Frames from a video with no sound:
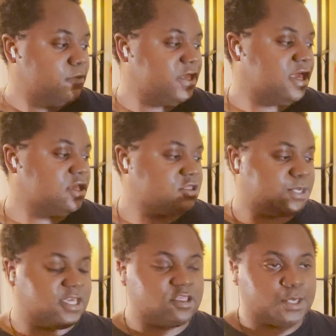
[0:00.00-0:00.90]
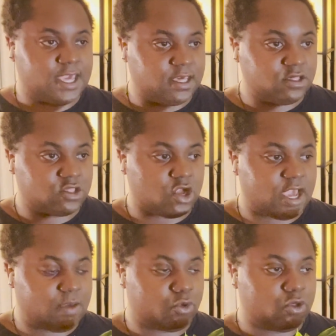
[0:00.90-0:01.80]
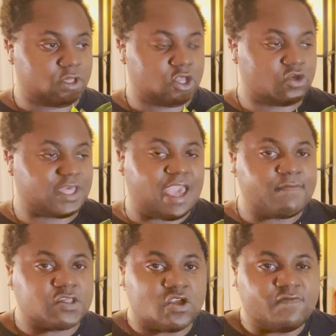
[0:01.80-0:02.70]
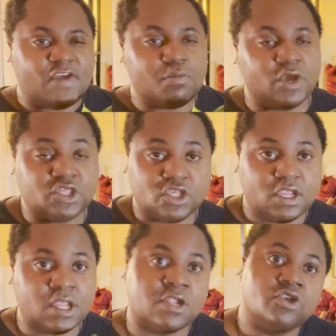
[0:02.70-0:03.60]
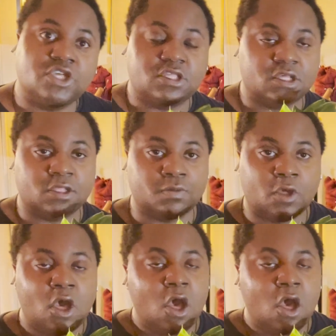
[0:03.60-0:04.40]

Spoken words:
Because these things are able, you know, they have a certain vibration and energy to them.